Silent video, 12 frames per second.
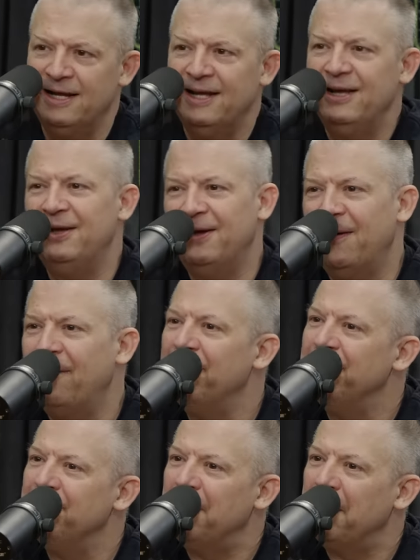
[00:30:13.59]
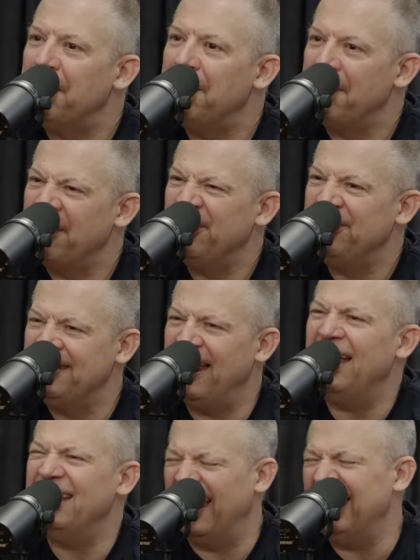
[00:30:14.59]
You yeah. scarred her
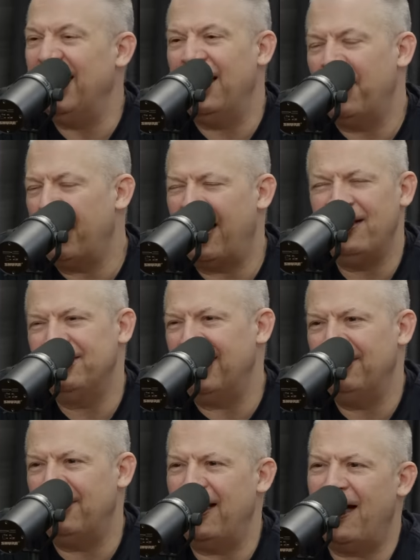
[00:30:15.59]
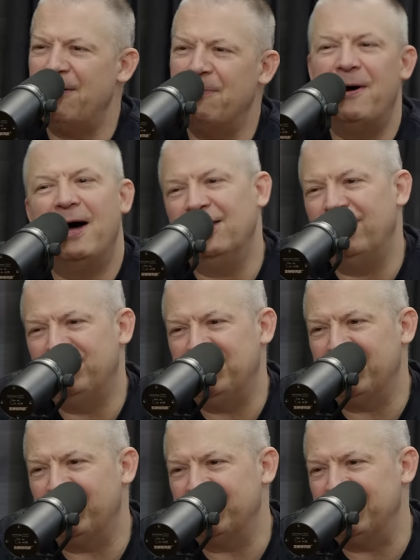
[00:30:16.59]
yeah, yeah, yeah. I, I, I, am If
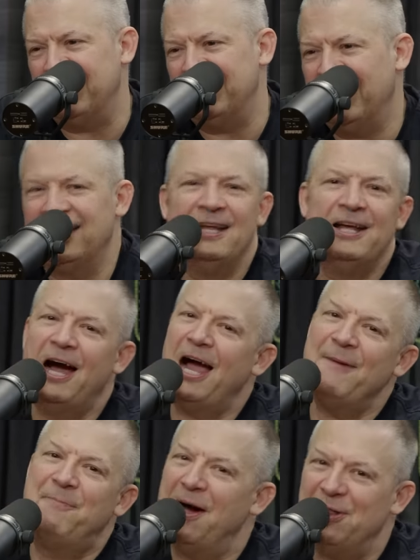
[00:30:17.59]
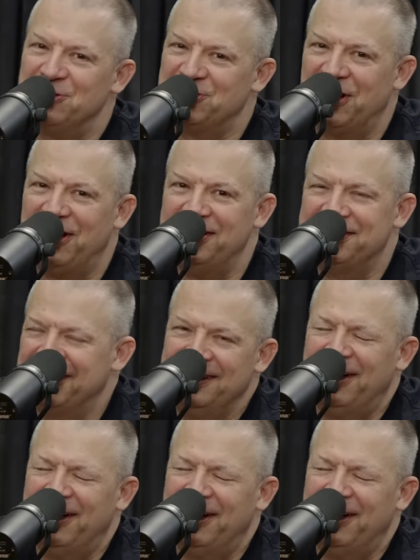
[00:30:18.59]
she's ever seeing that, I apologize.